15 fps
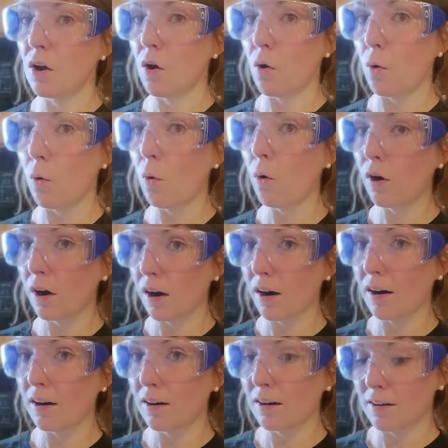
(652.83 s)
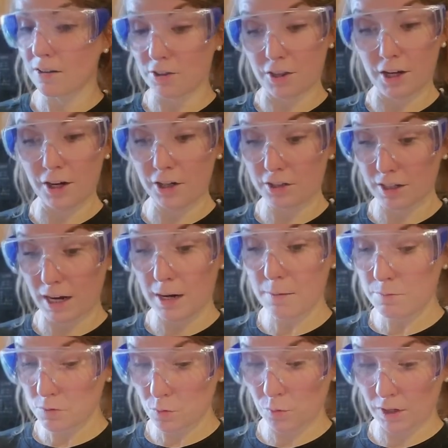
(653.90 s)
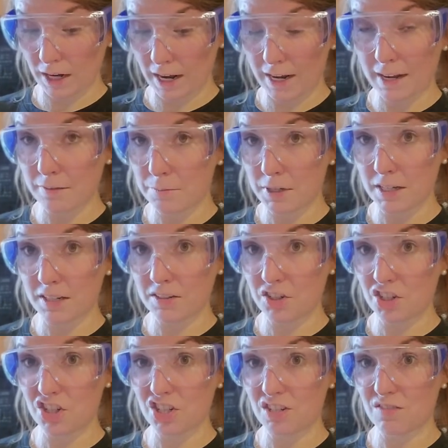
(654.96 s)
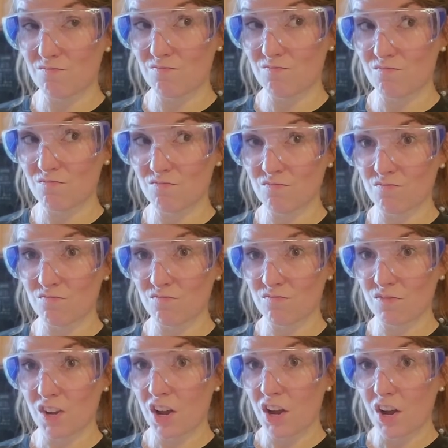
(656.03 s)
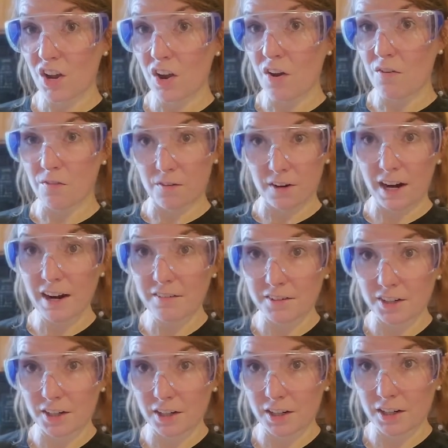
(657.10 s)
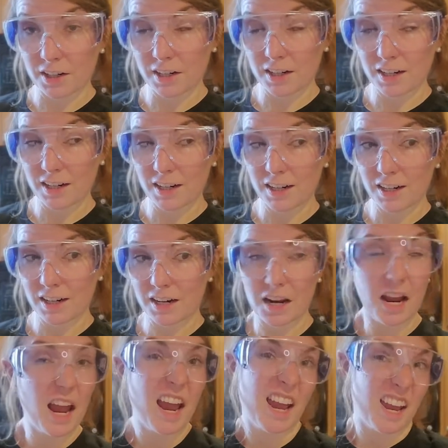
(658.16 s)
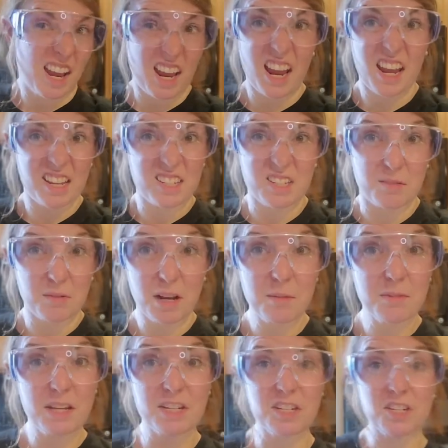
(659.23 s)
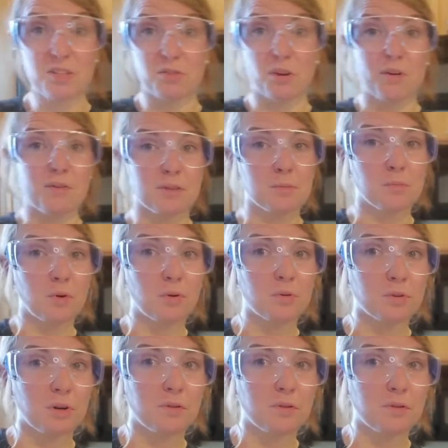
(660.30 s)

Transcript: Or there are times when I have been just forever, and sometimes I just throw it in the mold and hope